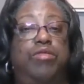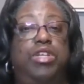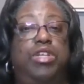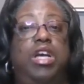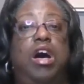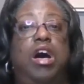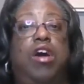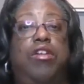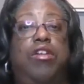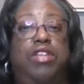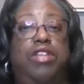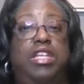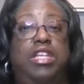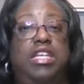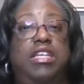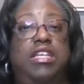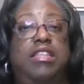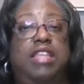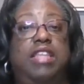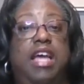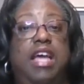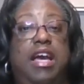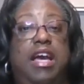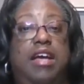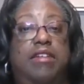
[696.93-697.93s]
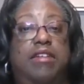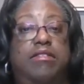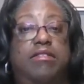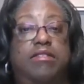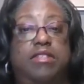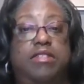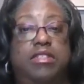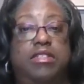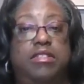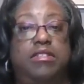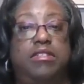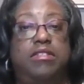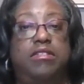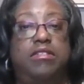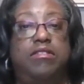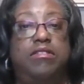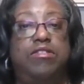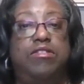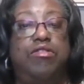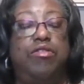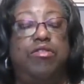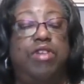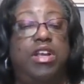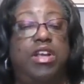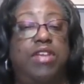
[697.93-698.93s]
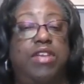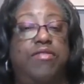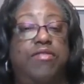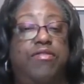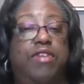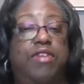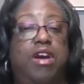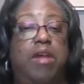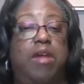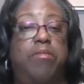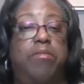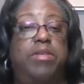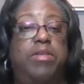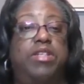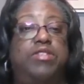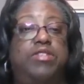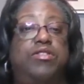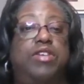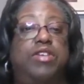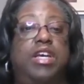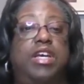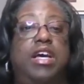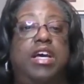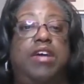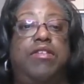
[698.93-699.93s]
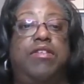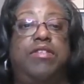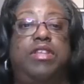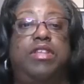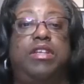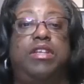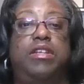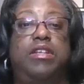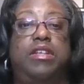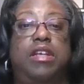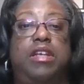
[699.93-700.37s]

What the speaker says: We all need that. It's great for our mental health.